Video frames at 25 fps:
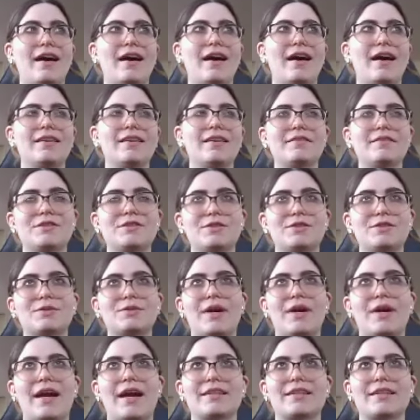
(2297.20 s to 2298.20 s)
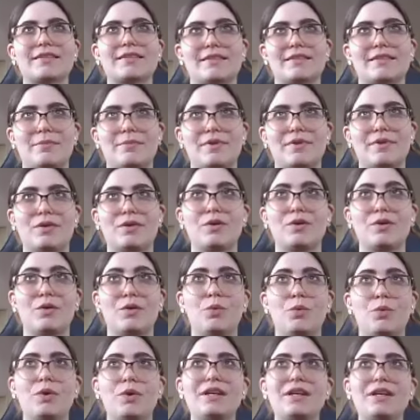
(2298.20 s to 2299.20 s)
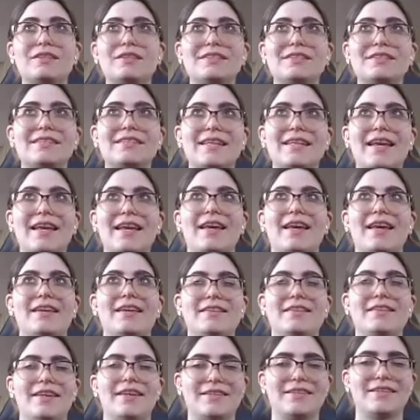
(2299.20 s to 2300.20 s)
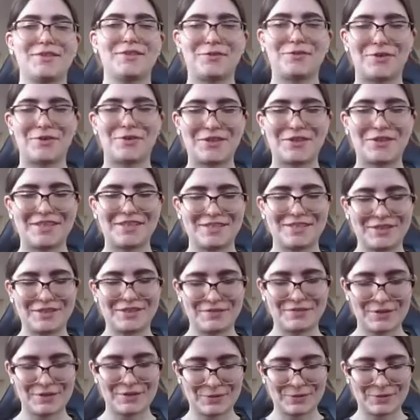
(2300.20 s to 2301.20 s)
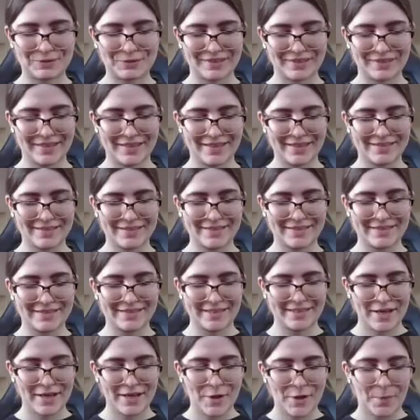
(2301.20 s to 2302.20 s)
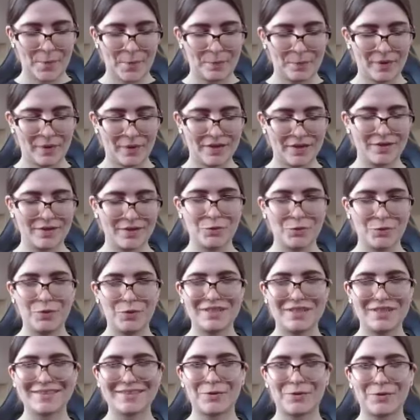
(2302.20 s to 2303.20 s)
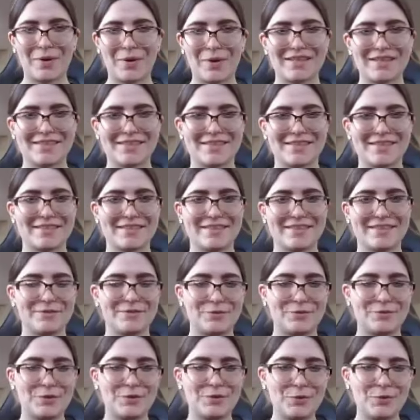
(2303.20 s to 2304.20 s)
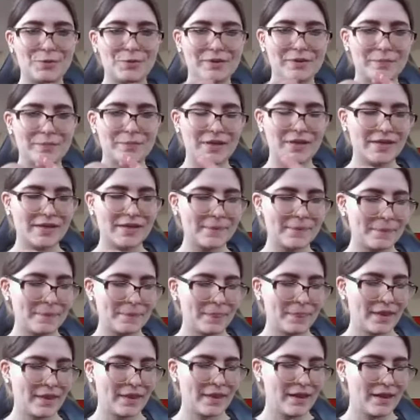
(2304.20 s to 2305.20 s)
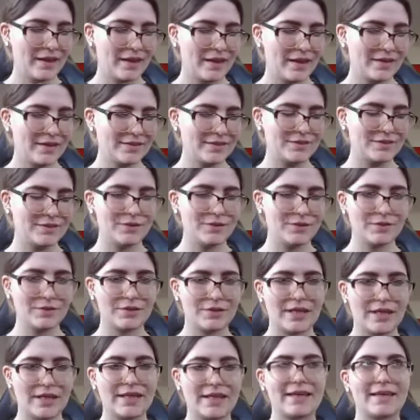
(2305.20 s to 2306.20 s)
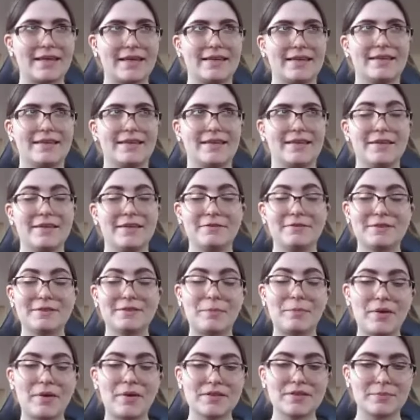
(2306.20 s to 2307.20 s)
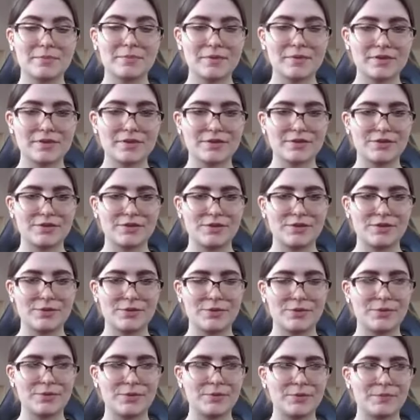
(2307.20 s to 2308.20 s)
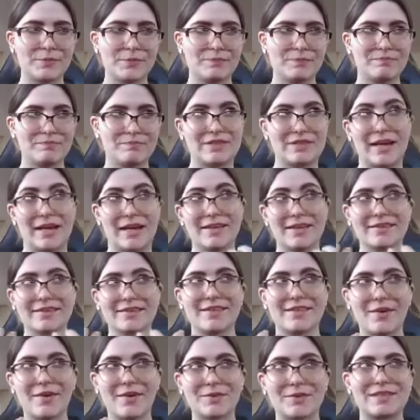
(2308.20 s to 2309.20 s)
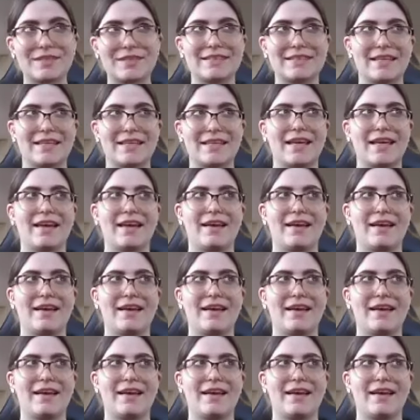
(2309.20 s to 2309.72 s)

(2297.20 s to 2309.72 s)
I love to ask something weird at the end of our interviews. And my weird question for you will be, do you think if it's possible to diagnose